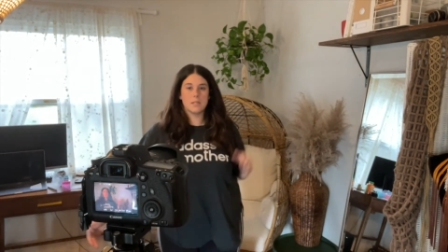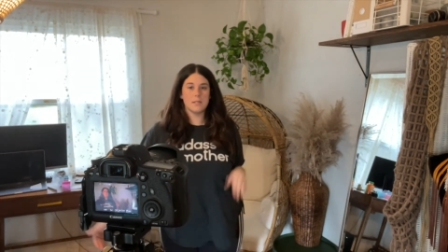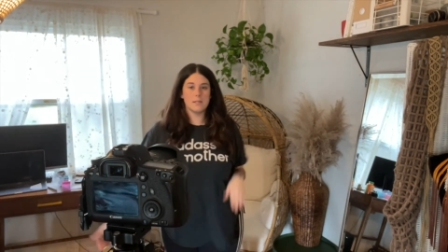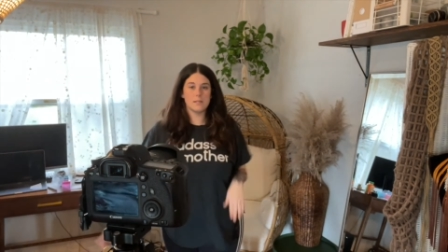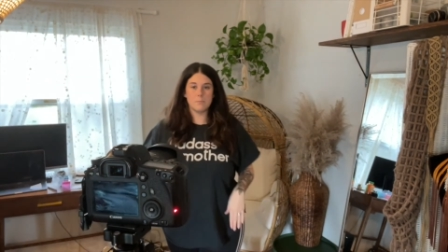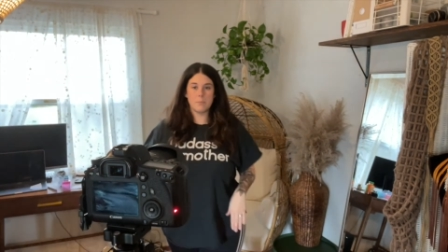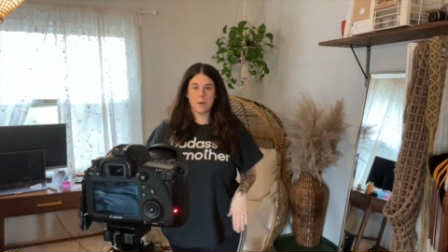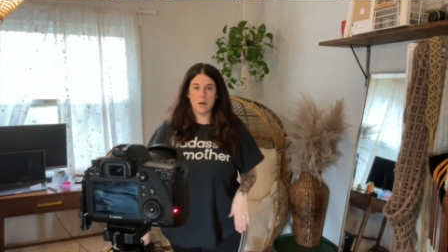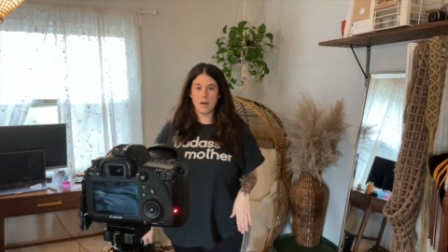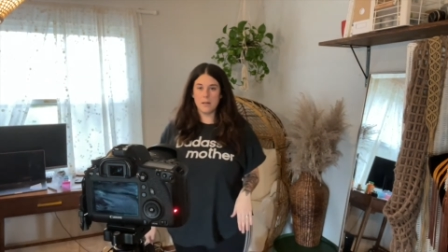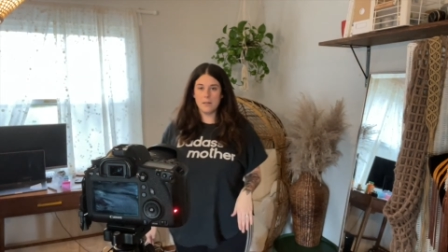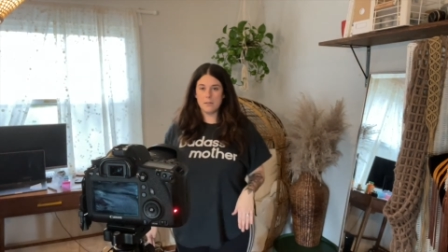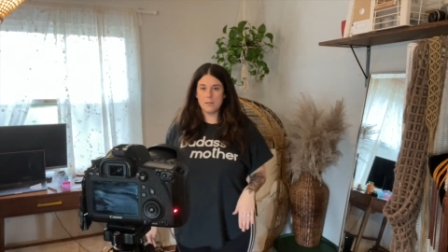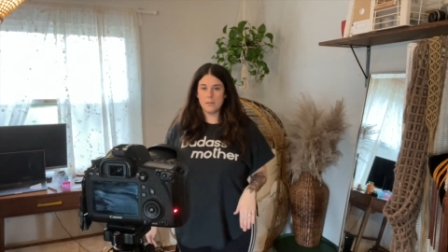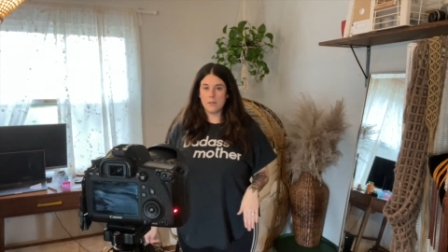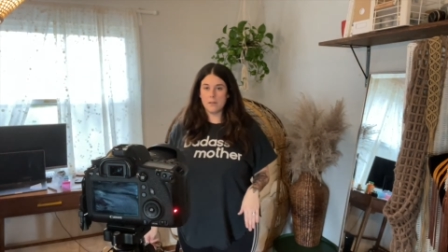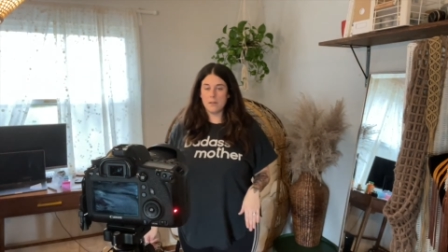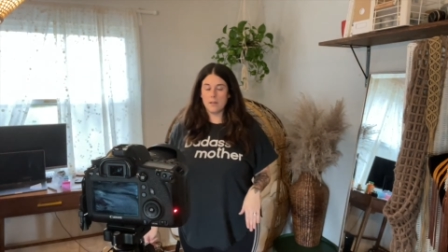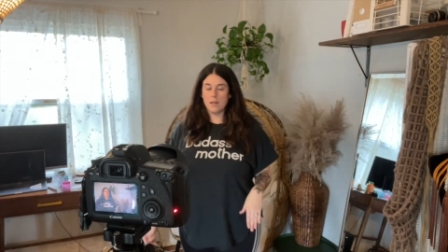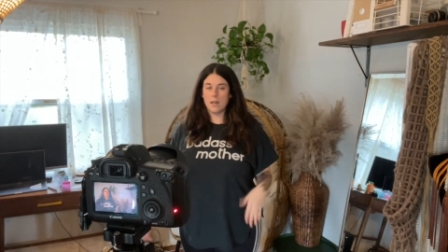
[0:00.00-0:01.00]
spot
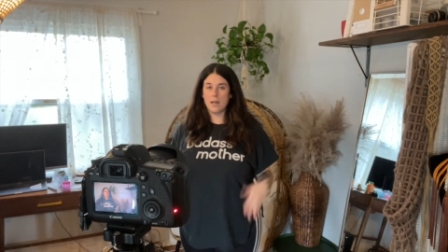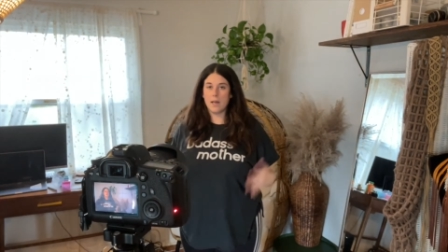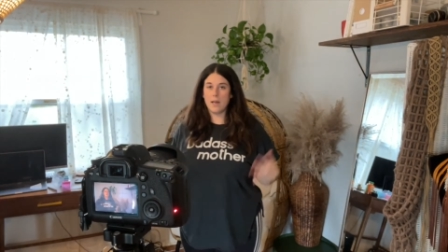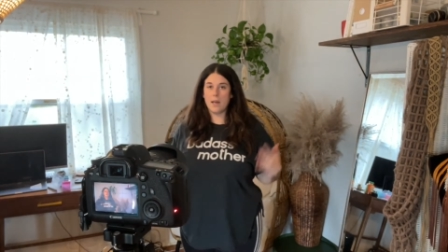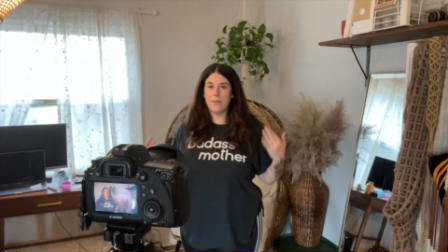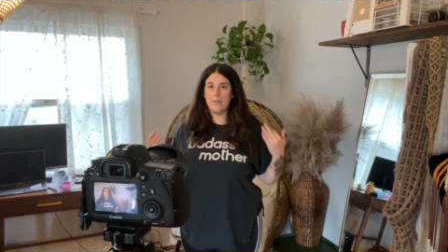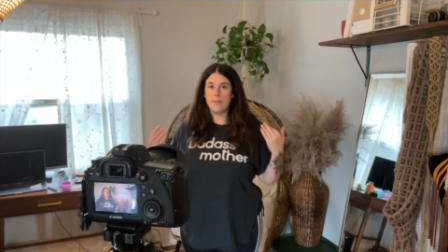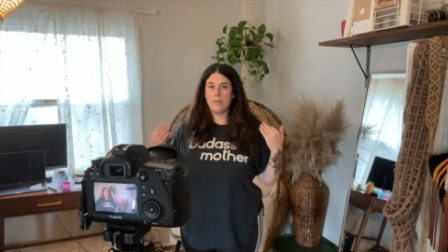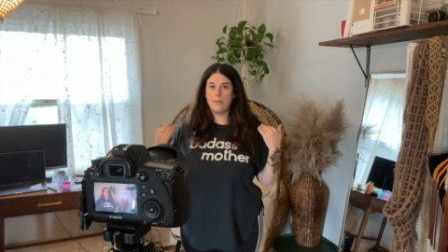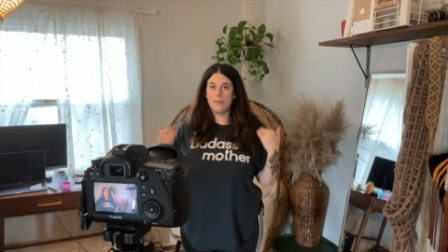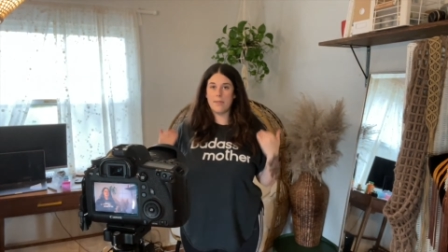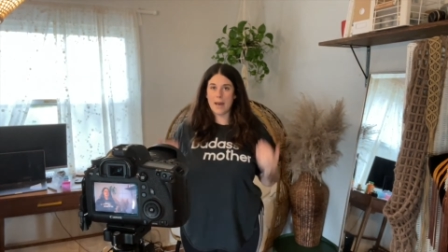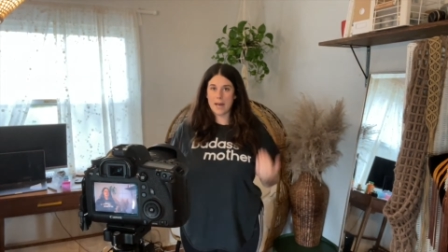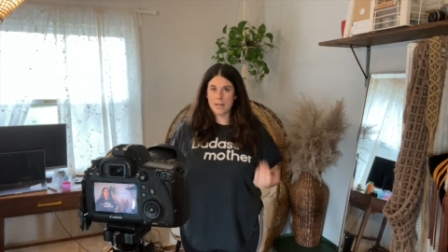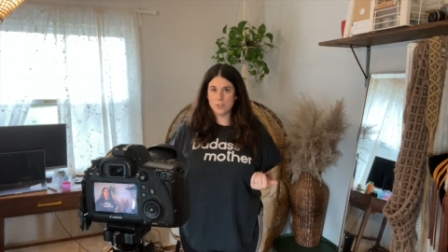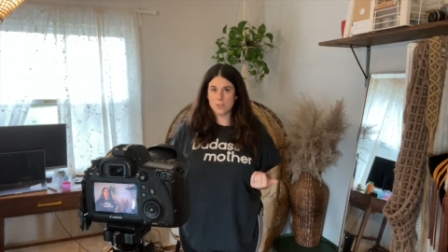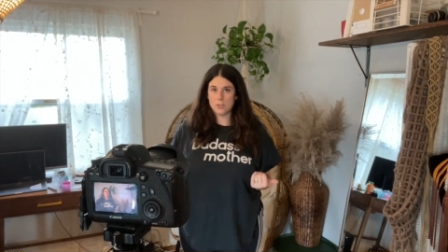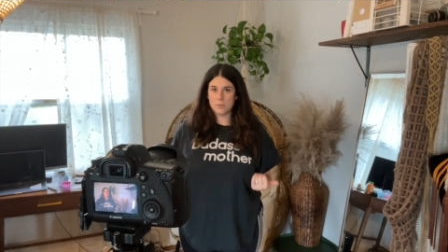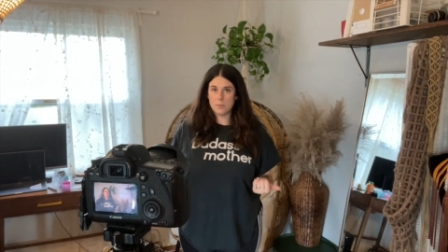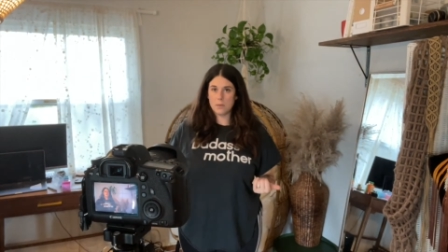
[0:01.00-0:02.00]
and that
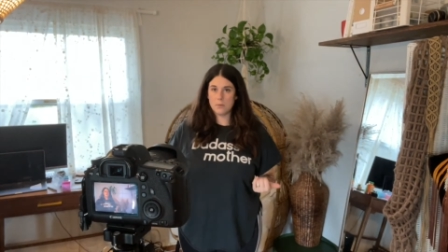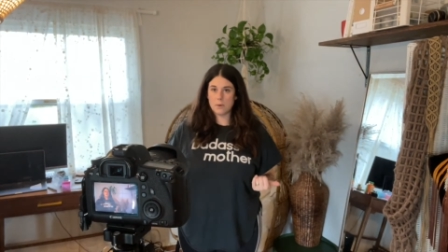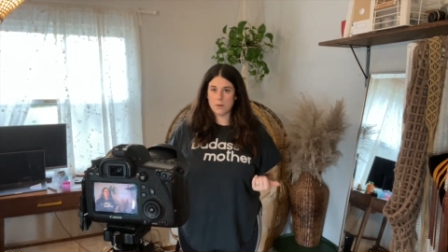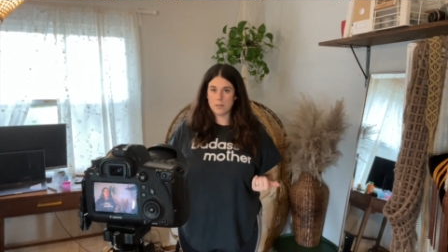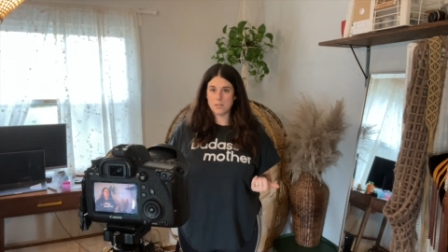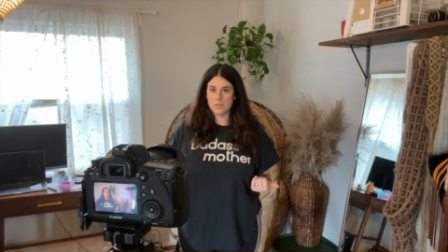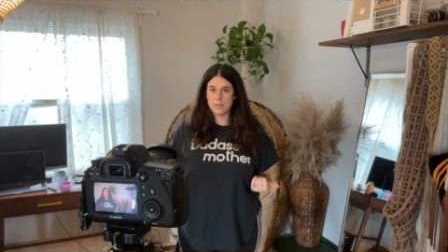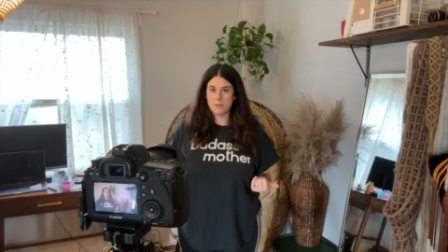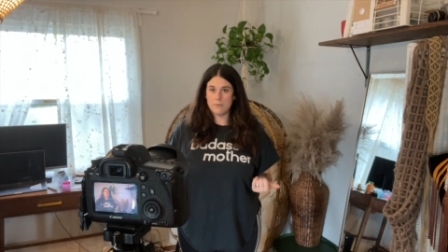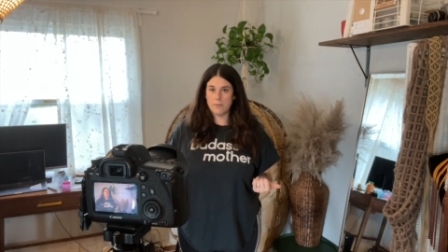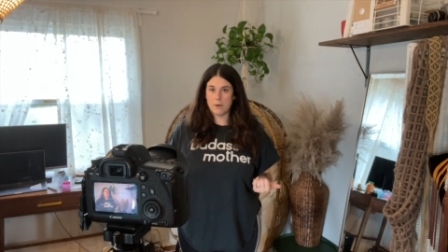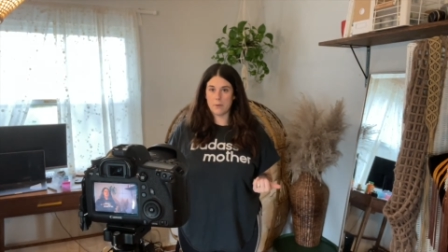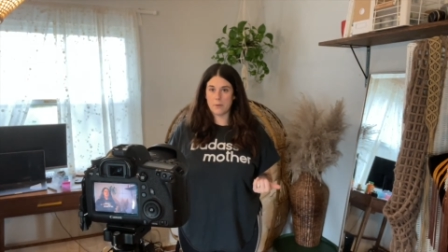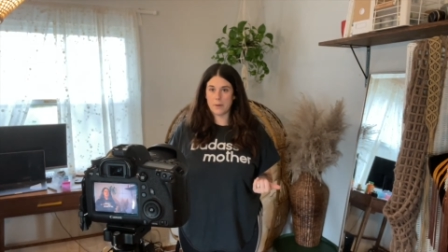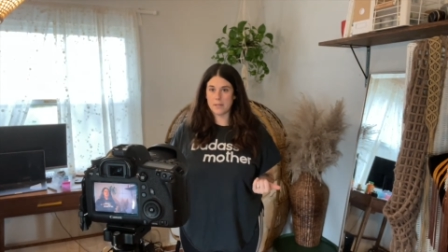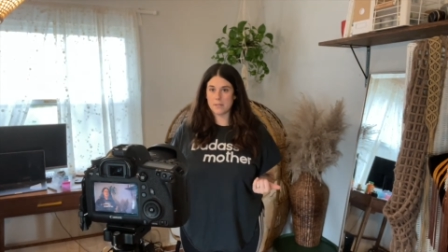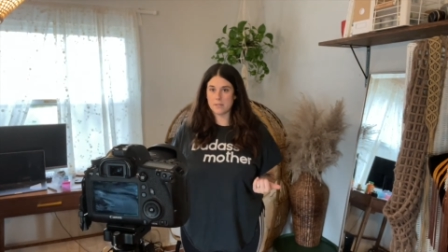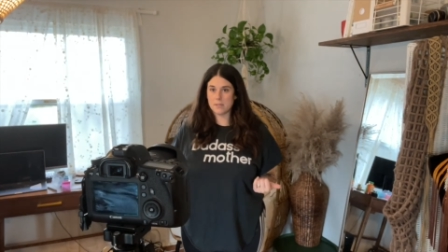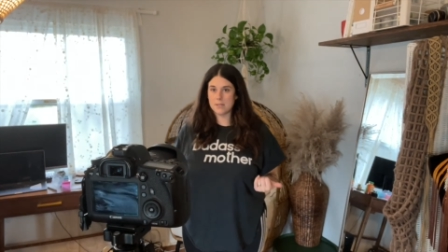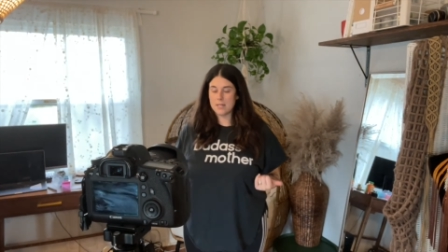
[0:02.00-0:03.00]
should be where it's in
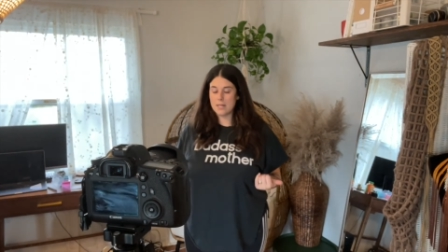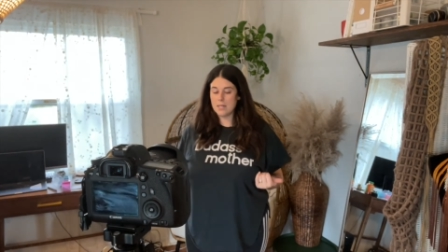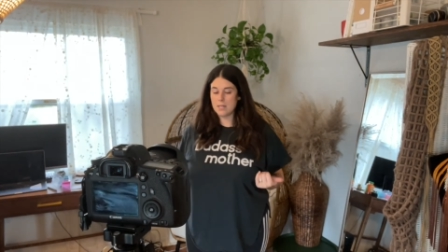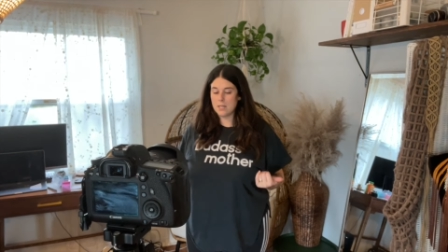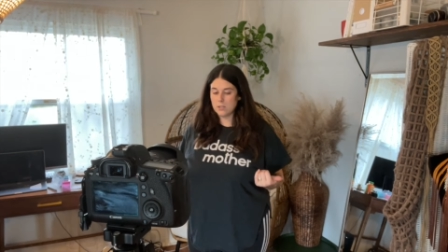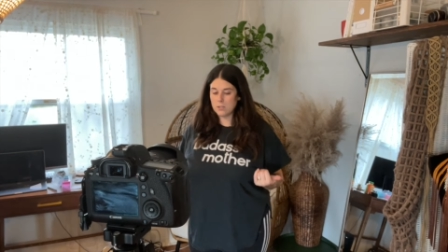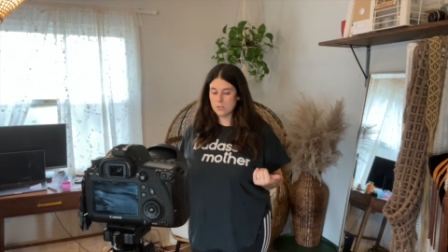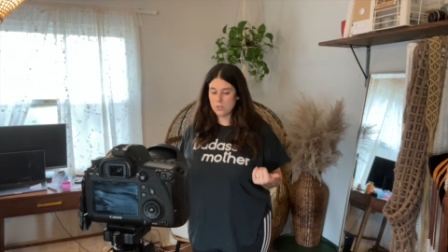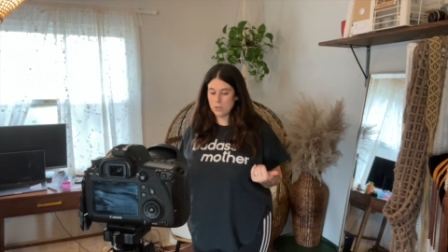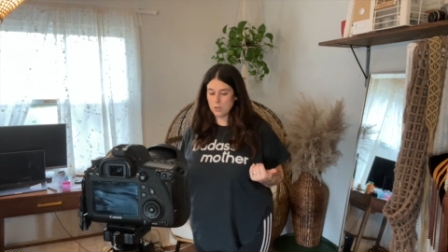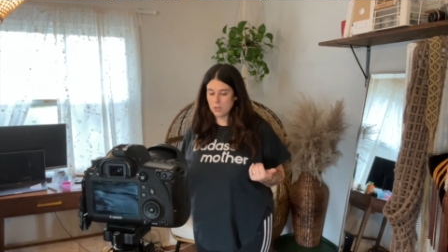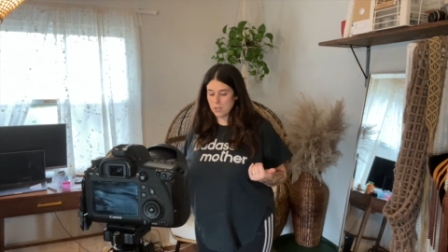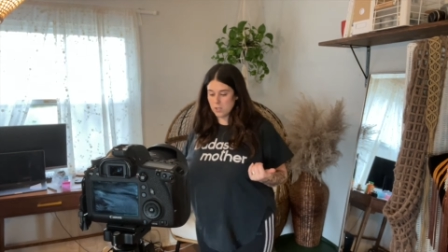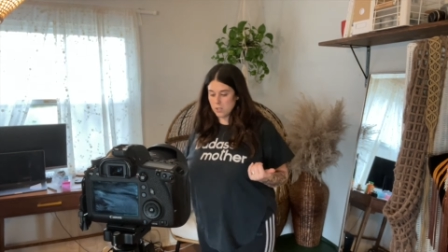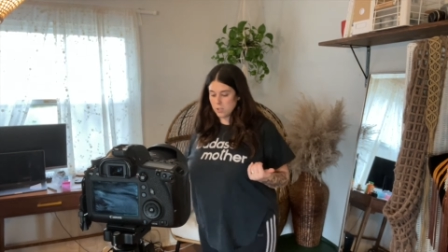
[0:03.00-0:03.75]
focus. So you can